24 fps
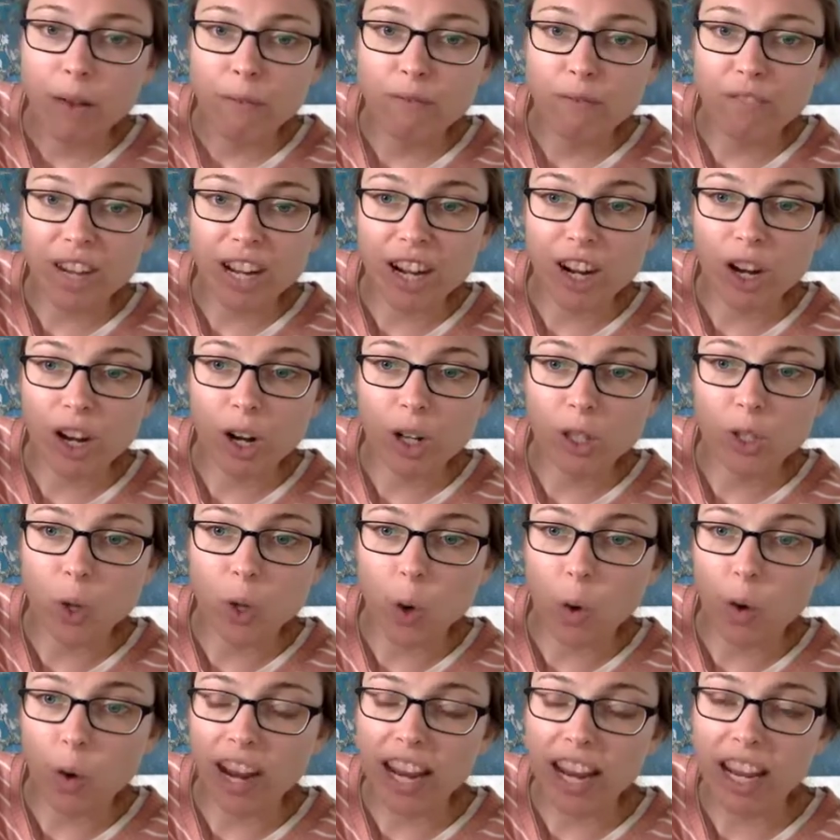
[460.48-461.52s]
figure or
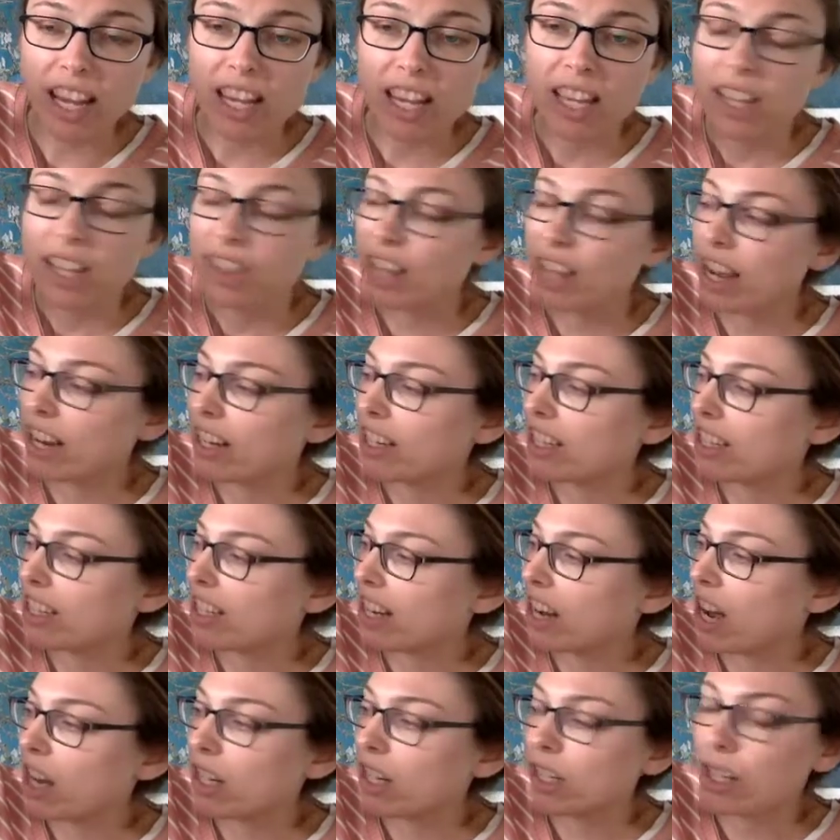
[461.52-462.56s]
toy that could sit
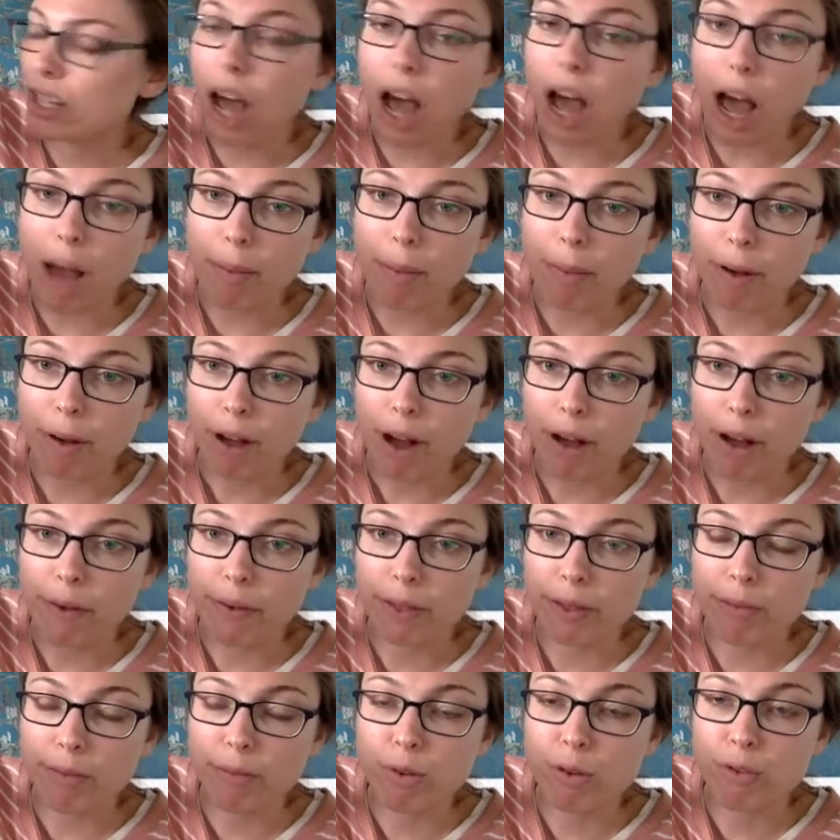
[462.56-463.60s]
on top of
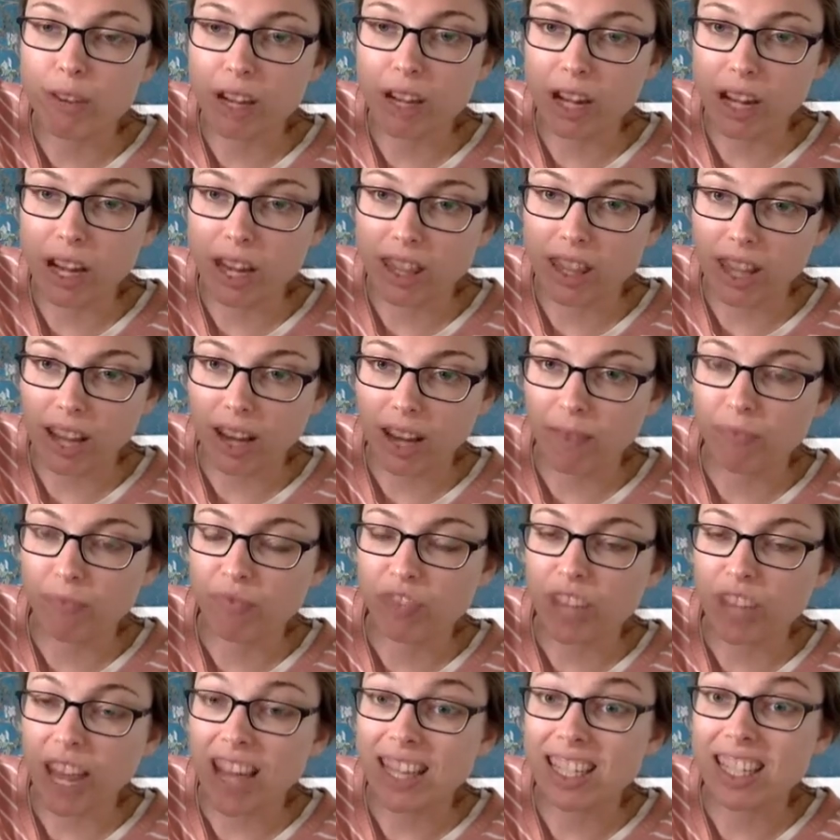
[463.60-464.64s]
the moving thing
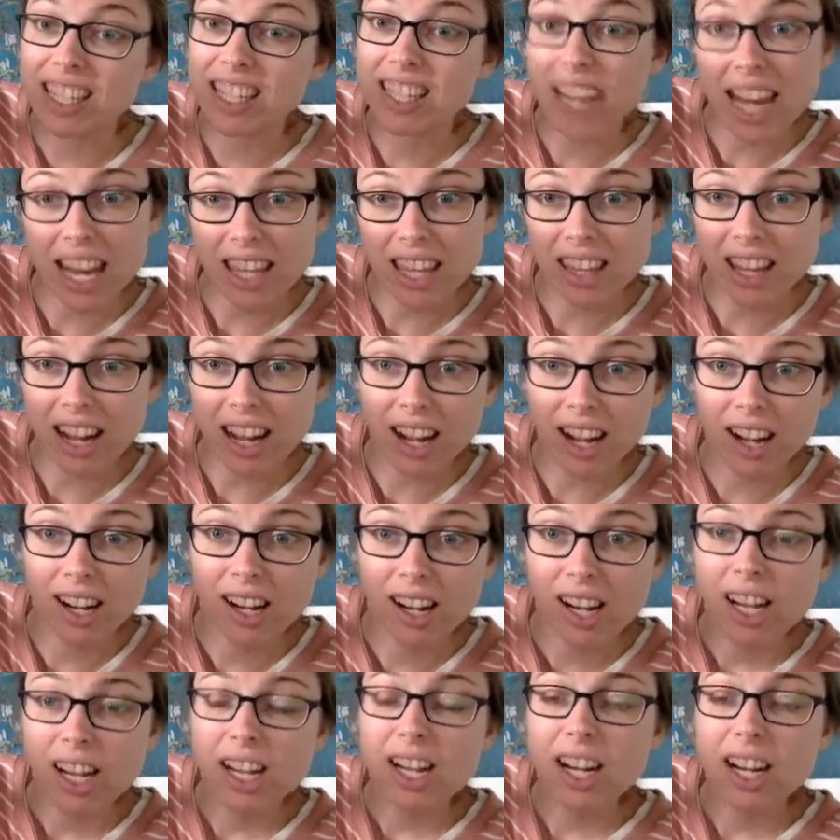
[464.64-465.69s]
and stay there,
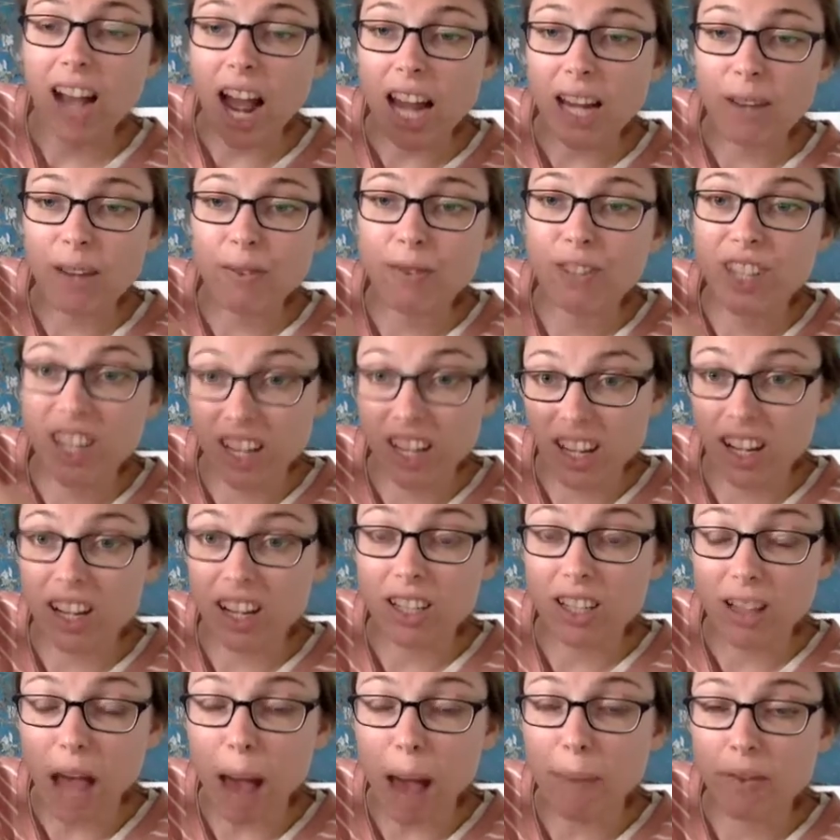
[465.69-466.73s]
kind of sitting on
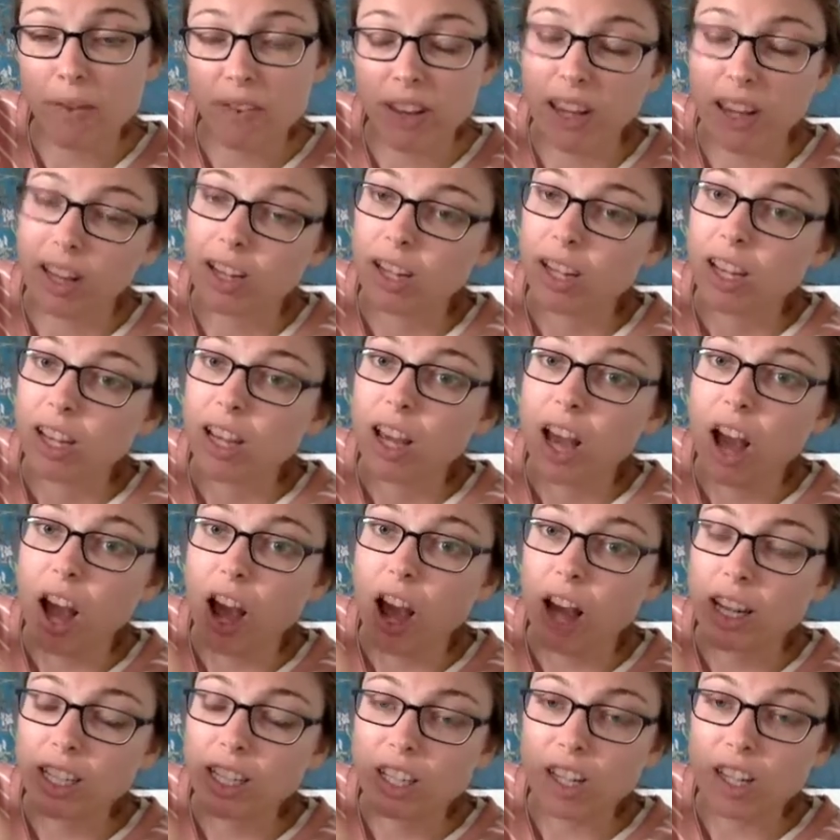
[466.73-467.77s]
top of it
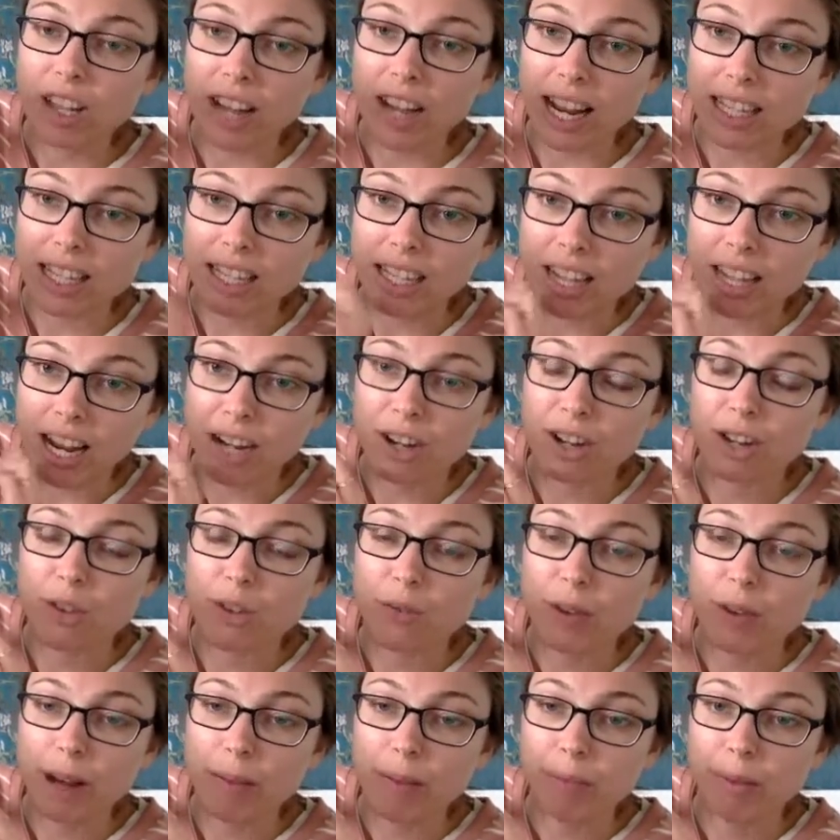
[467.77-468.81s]
until it gets to the end of the
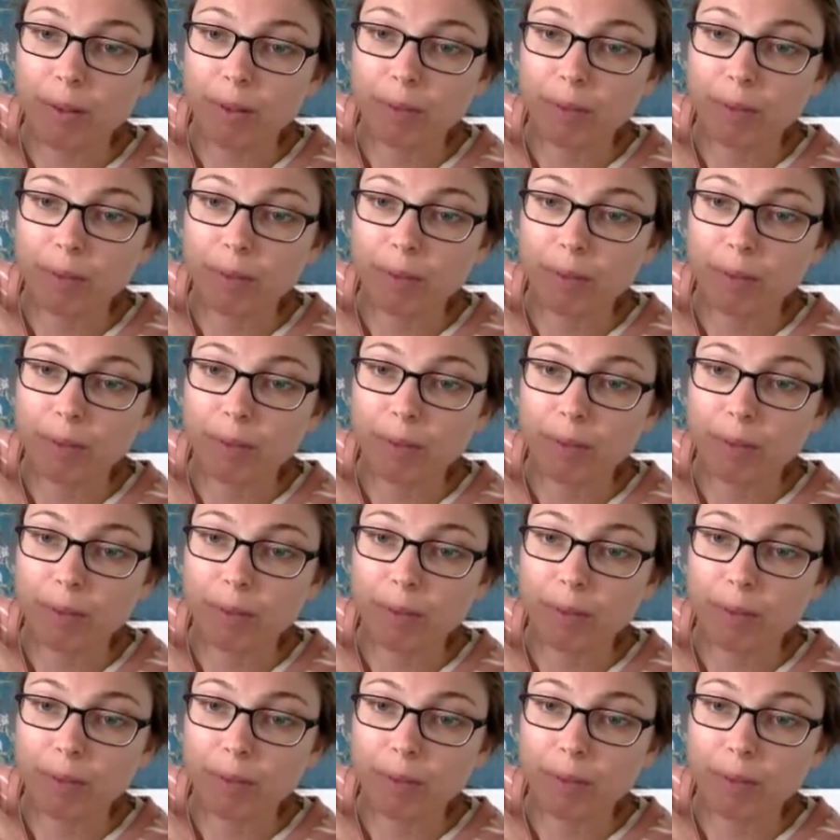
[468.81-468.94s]
ramp.